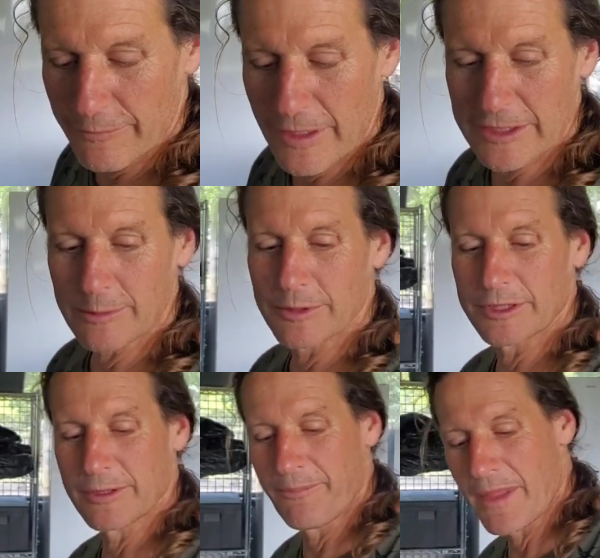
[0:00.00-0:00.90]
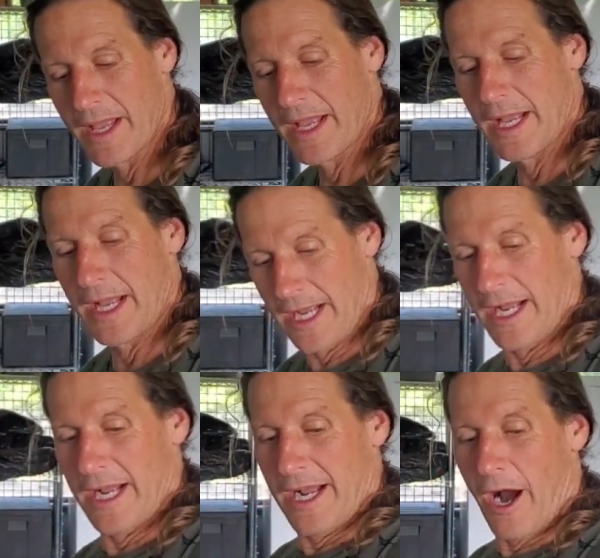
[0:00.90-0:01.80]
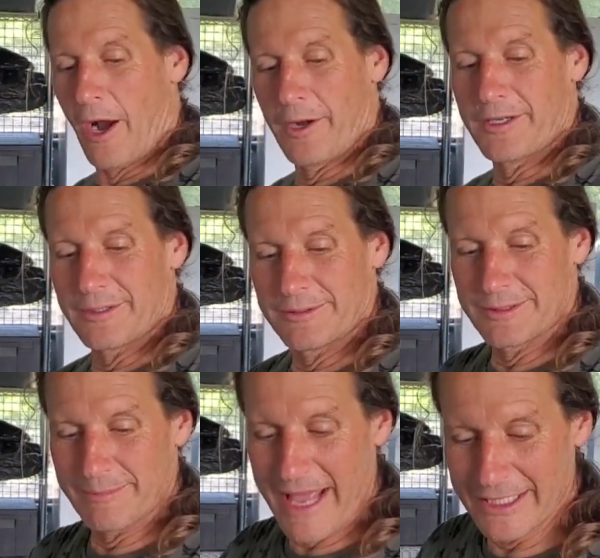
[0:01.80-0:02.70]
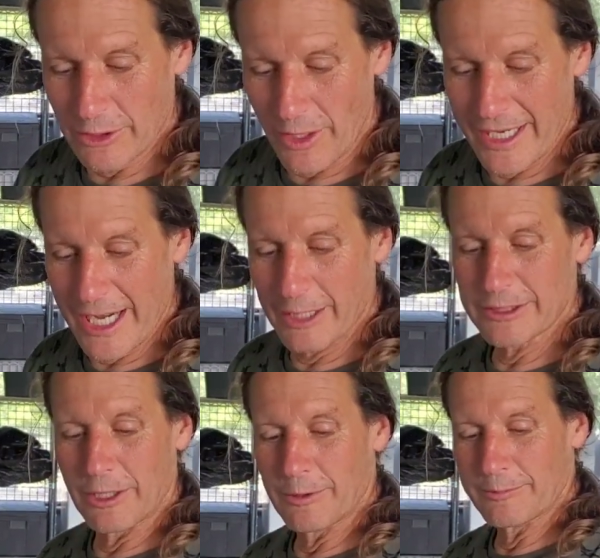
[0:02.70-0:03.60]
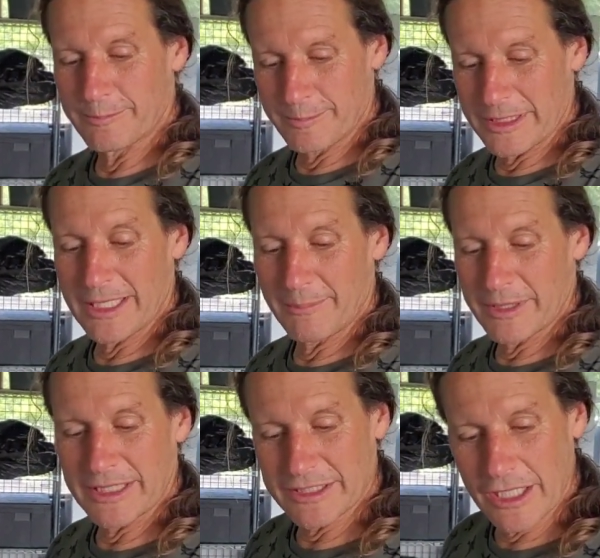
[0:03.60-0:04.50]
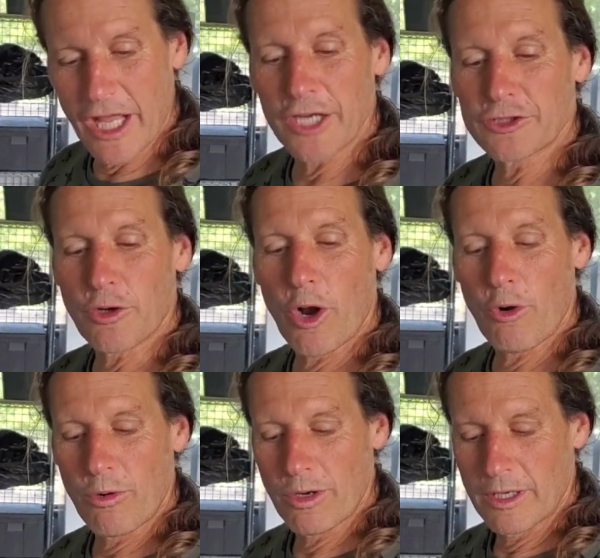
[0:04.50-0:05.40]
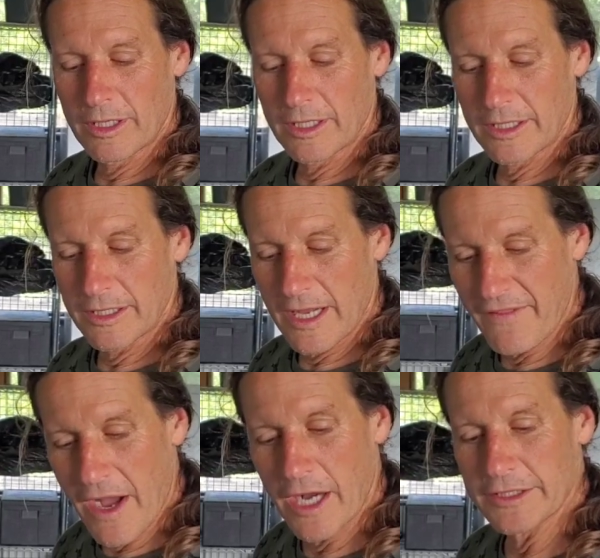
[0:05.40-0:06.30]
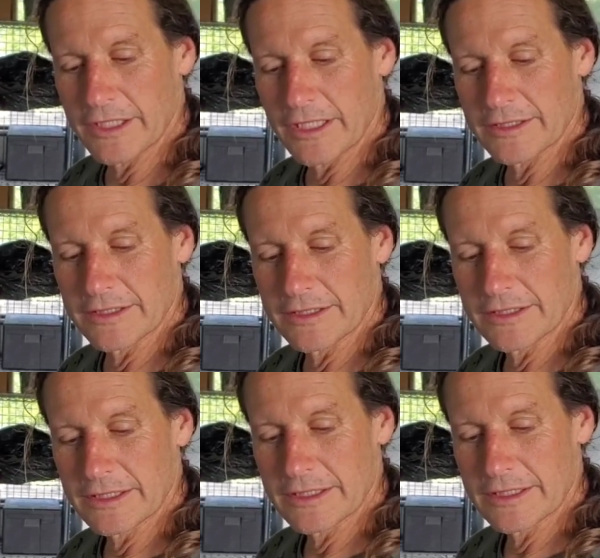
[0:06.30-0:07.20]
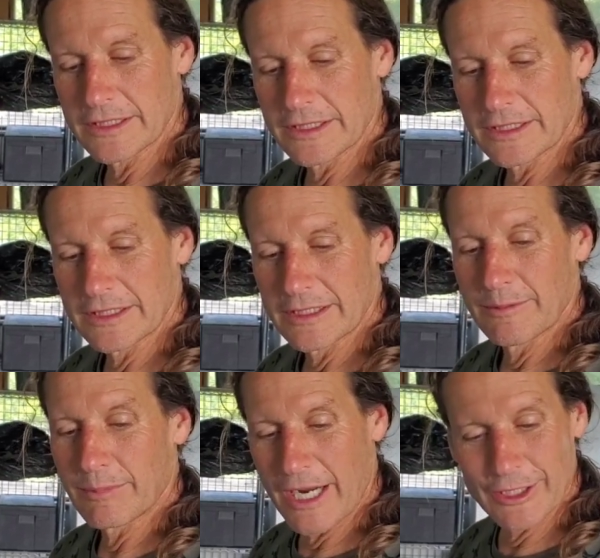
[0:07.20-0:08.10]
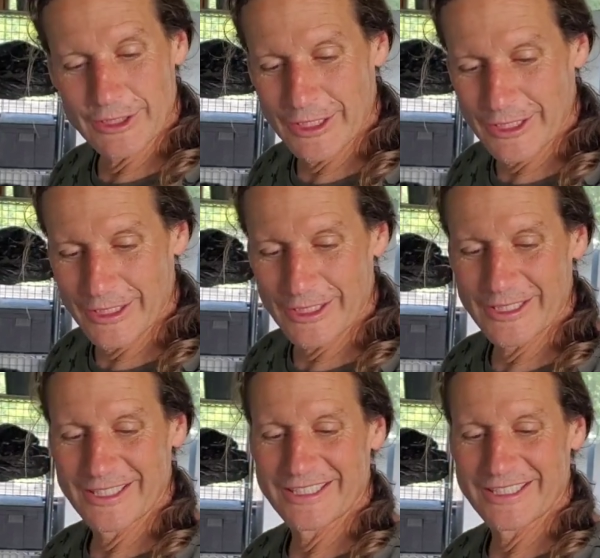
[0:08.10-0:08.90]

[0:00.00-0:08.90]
Vegetables aren't mandatory in here, so with the cilantro and the onion, brown sugar,